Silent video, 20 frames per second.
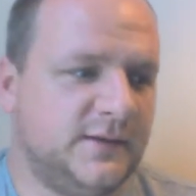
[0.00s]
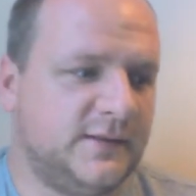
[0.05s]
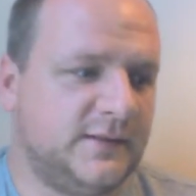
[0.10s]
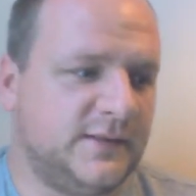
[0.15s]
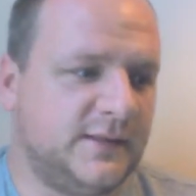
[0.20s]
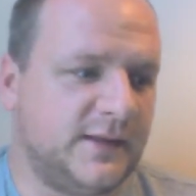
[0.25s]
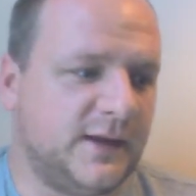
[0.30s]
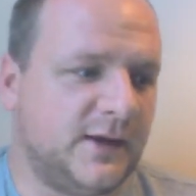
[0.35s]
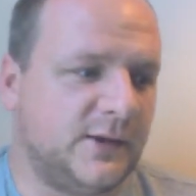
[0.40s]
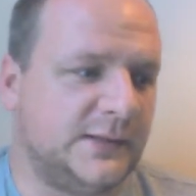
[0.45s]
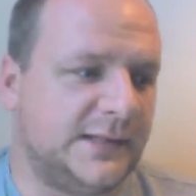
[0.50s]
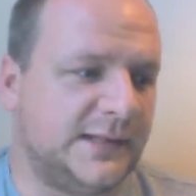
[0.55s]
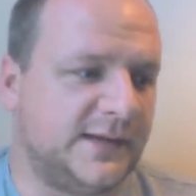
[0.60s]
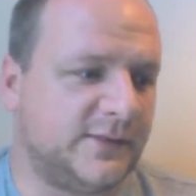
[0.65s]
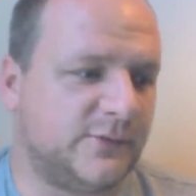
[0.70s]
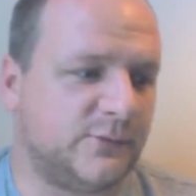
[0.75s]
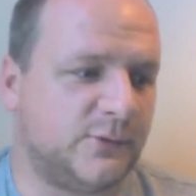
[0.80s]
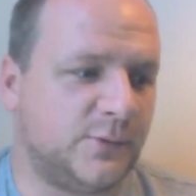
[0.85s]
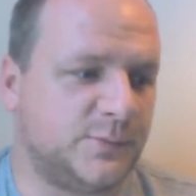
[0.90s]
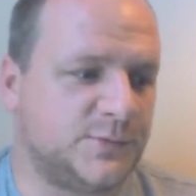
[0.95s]
The only
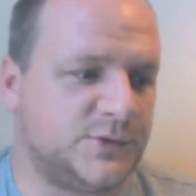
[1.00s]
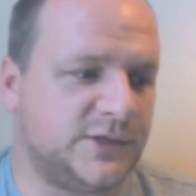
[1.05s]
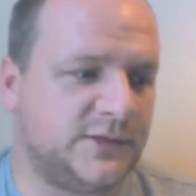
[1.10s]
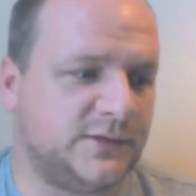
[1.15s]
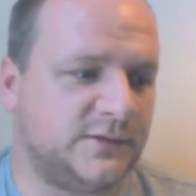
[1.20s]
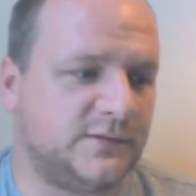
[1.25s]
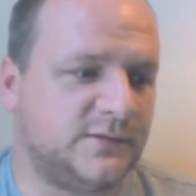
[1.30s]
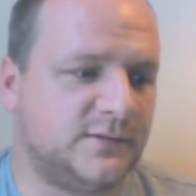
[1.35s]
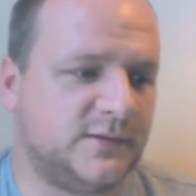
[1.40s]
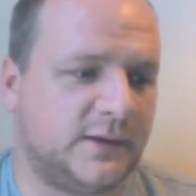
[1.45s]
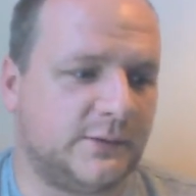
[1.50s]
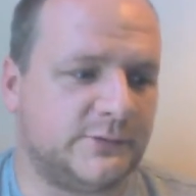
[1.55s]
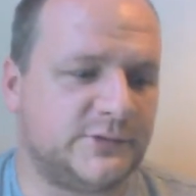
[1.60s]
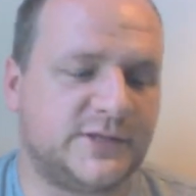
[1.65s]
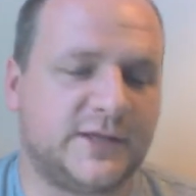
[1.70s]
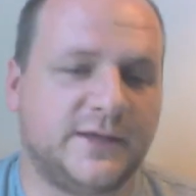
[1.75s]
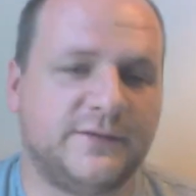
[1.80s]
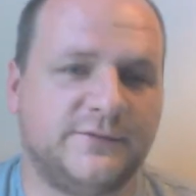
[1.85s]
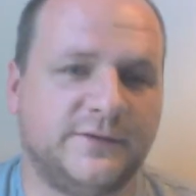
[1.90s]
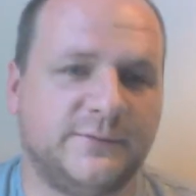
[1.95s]
other option I was
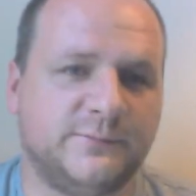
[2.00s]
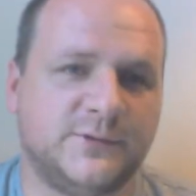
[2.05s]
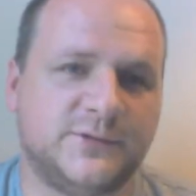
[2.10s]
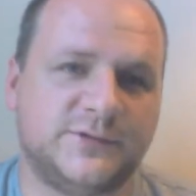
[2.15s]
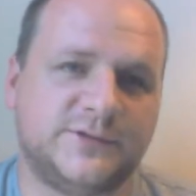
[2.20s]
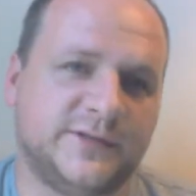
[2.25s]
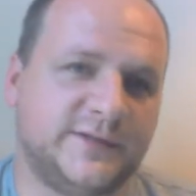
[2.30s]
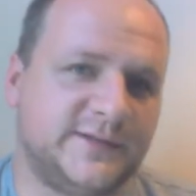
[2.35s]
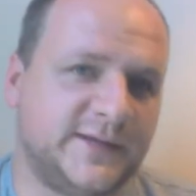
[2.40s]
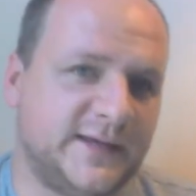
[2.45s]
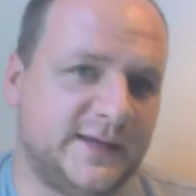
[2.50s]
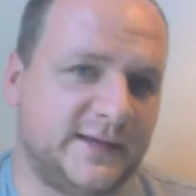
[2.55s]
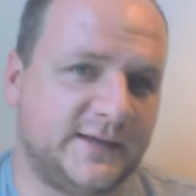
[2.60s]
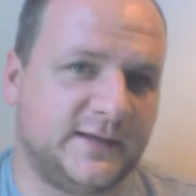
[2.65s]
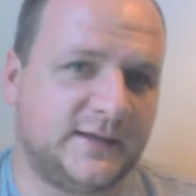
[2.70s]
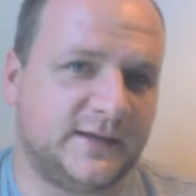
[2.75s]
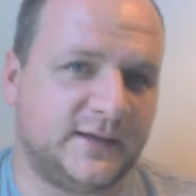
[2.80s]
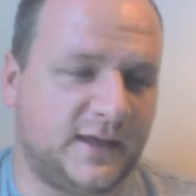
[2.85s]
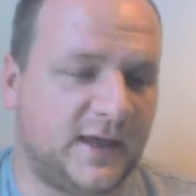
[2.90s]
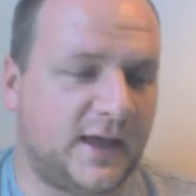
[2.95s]
given was to take
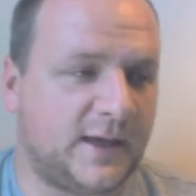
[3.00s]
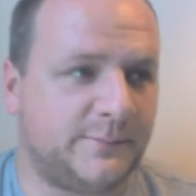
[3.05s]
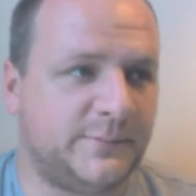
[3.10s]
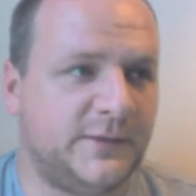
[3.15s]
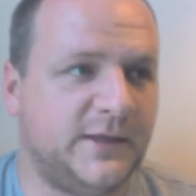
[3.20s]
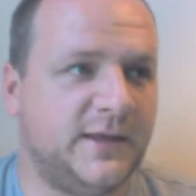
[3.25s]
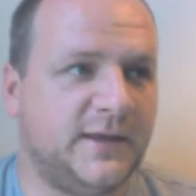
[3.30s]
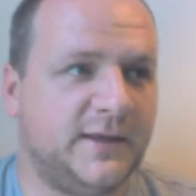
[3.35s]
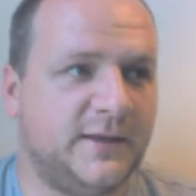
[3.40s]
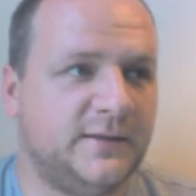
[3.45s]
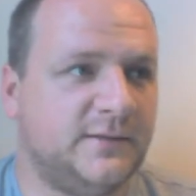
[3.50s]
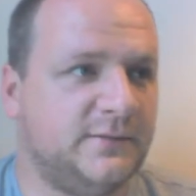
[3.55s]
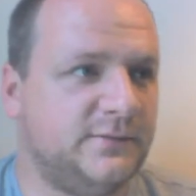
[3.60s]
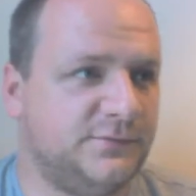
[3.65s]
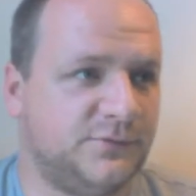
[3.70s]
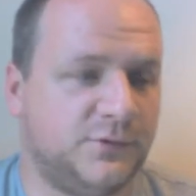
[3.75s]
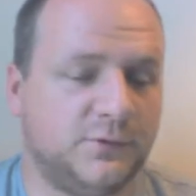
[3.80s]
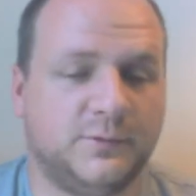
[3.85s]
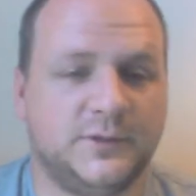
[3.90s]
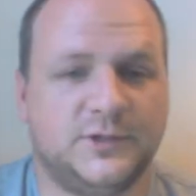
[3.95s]
a gap year,
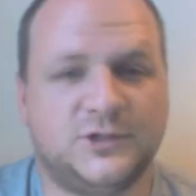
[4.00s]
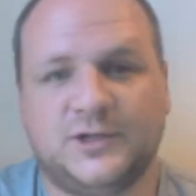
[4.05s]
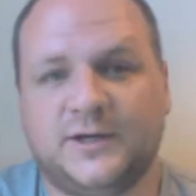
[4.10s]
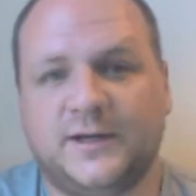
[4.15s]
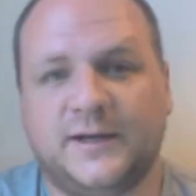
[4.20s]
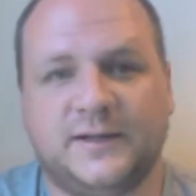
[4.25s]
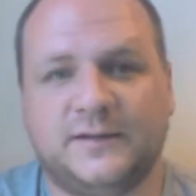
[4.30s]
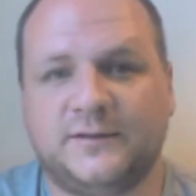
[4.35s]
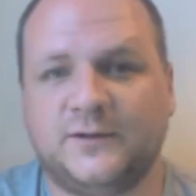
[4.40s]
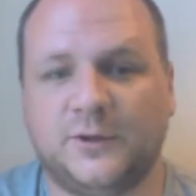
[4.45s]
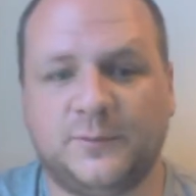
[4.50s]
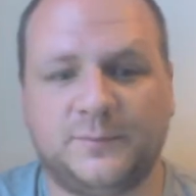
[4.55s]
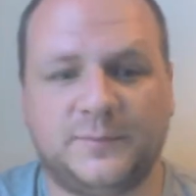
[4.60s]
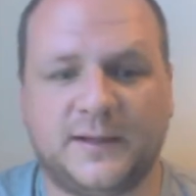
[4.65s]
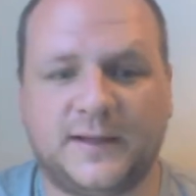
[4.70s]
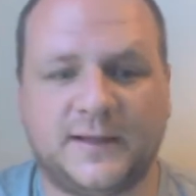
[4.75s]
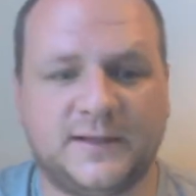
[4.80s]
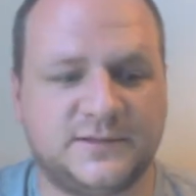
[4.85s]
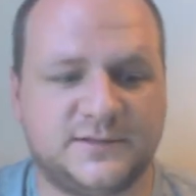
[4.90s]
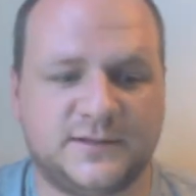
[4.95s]
for which I had no
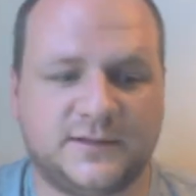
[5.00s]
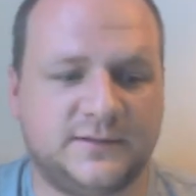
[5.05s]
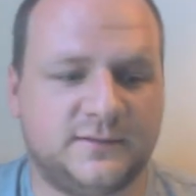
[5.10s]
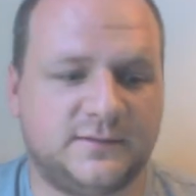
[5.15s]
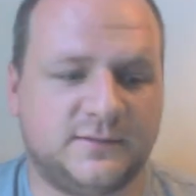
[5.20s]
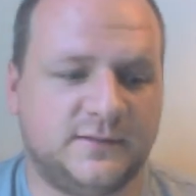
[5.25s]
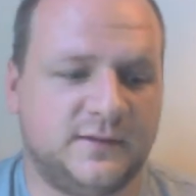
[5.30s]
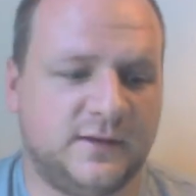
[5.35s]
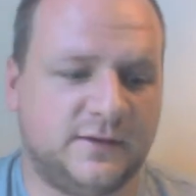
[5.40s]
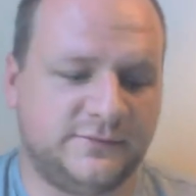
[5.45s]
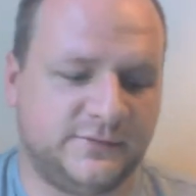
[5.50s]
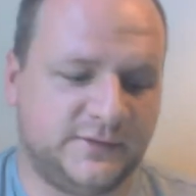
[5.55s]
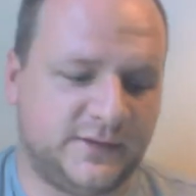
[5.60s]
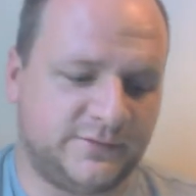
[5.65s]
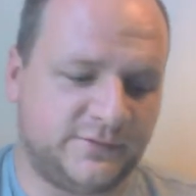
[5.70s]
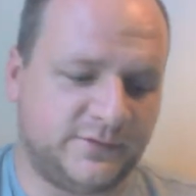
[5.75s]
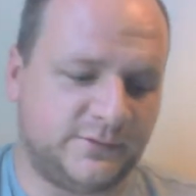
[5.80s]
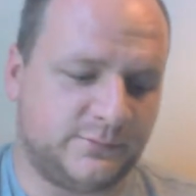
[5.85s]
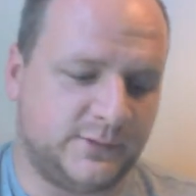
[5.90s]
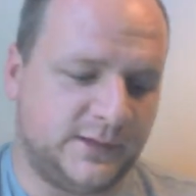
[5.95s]
plans. I
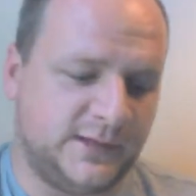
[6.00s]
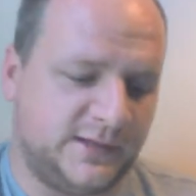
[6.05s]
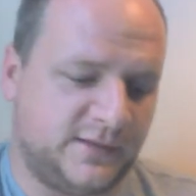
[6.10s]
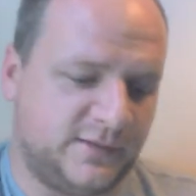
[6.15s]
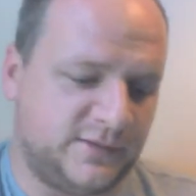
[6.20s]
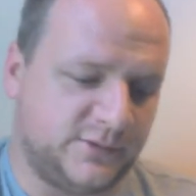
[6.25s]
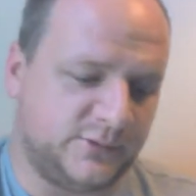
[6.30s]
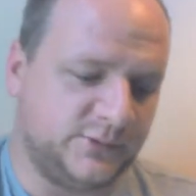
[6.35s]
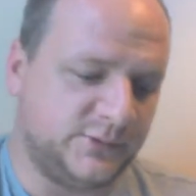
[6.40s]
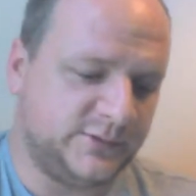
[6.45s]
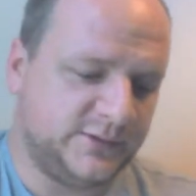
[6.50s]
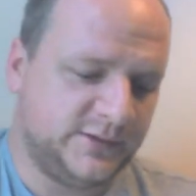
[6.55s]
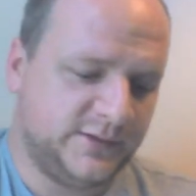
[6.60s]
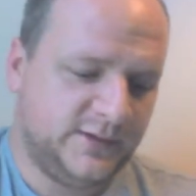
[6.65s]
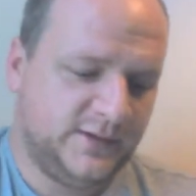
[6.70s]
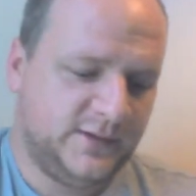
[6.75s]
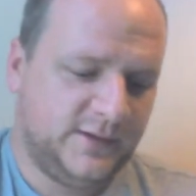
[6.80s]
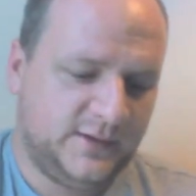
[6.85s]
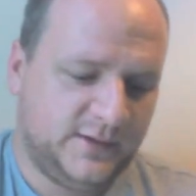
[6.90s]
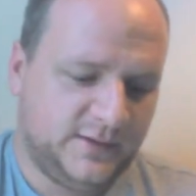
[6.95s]
never really thought
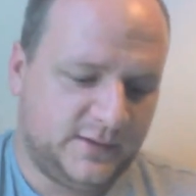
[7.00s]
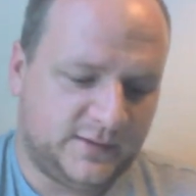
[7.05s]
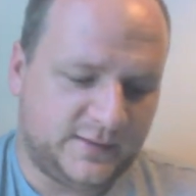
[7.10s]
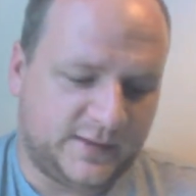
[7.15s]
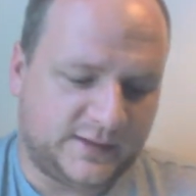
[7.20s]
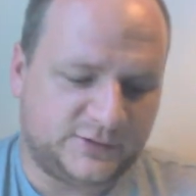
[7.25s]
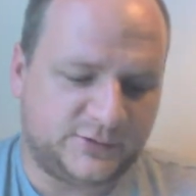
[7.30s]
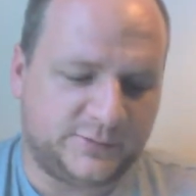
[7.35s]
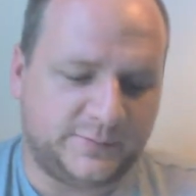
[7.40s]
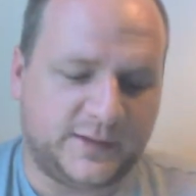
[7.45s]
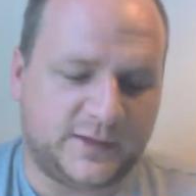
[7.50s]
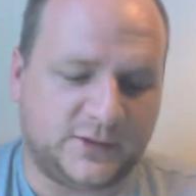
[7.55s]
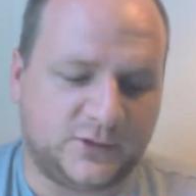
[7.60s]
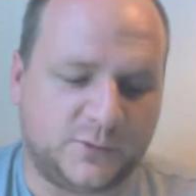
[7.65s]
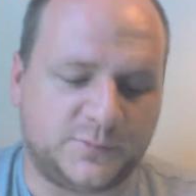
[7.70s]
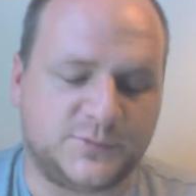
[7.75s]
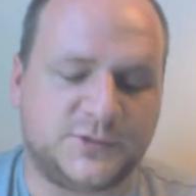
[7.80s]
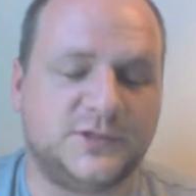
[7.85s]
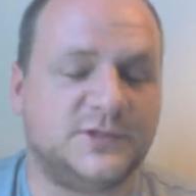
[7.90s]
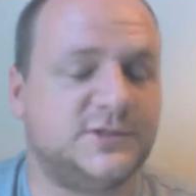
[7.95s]
that to be an
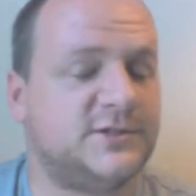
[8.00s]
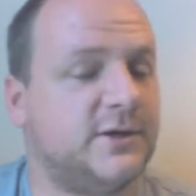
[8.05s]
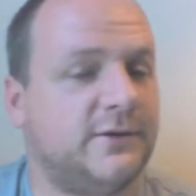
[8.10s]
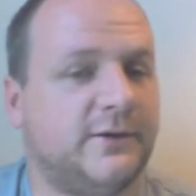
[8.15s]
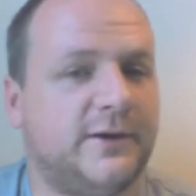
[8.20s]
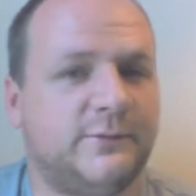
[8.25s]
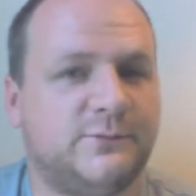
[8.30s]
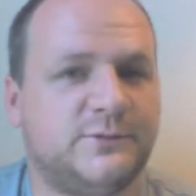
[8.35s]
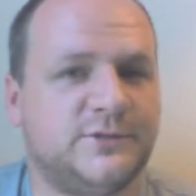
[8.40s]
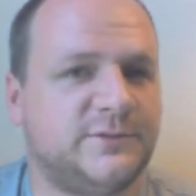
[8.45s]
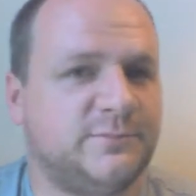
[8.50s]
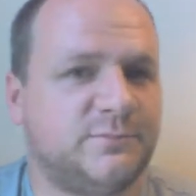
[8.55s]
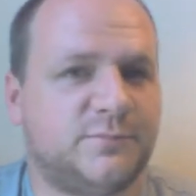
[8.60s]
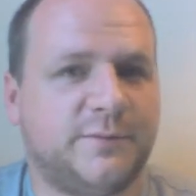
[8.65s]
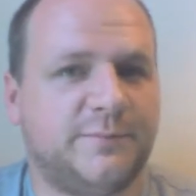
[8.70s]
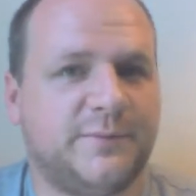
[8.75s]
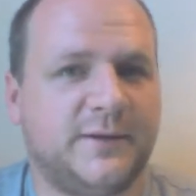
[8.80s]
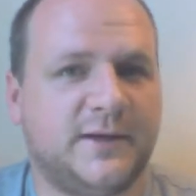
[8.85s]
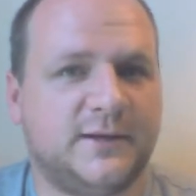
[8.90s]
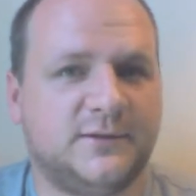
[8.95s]
option, so I wasn't
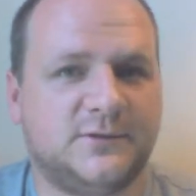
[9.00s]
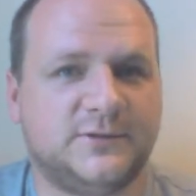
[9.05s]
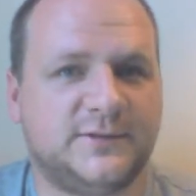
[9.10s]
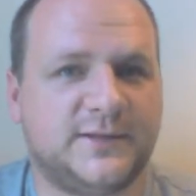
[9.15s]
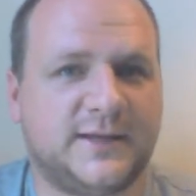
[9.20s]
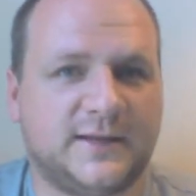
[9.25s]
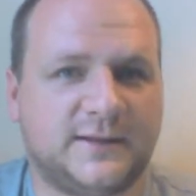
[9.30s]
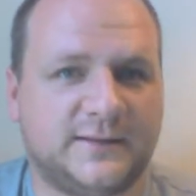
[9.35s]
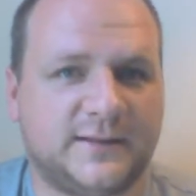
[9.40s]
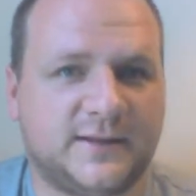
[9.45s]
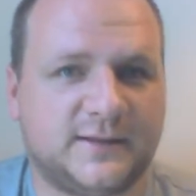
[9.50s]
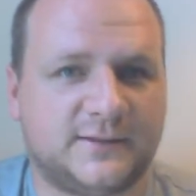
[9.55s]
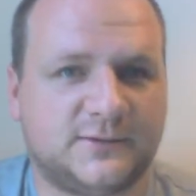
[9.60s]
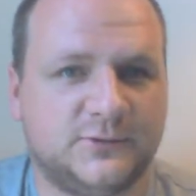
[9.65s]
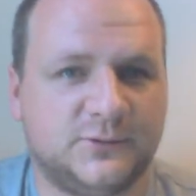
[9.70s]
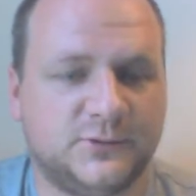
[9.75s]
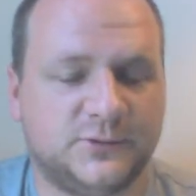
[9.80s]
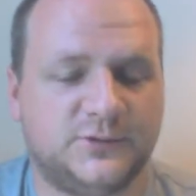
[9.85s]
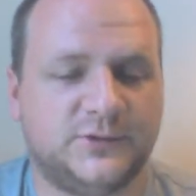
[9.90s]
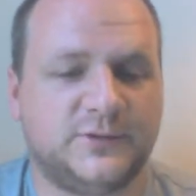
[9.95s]
prepared to take that
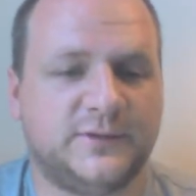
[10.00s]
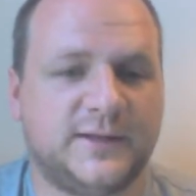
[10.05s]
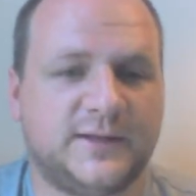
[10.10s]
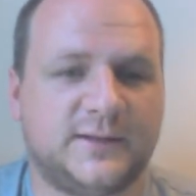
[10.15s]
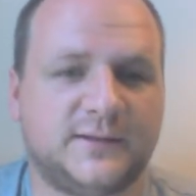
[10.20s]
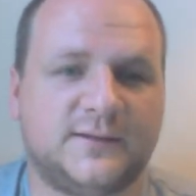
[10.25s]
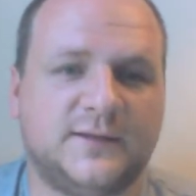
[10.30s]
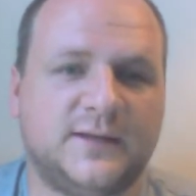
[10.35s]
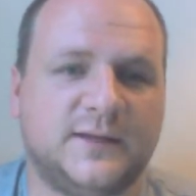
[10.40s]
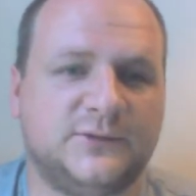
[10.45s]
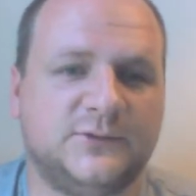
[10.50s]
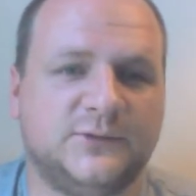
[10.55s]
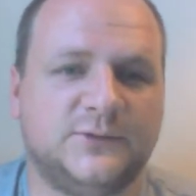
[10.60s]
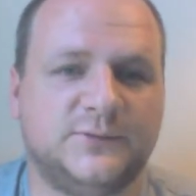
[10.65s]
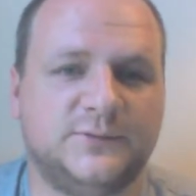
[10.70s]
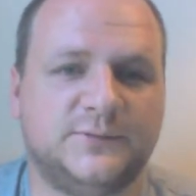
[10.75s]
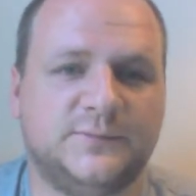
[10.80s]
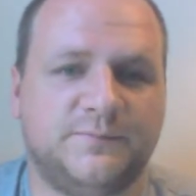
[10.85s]
or do that at all.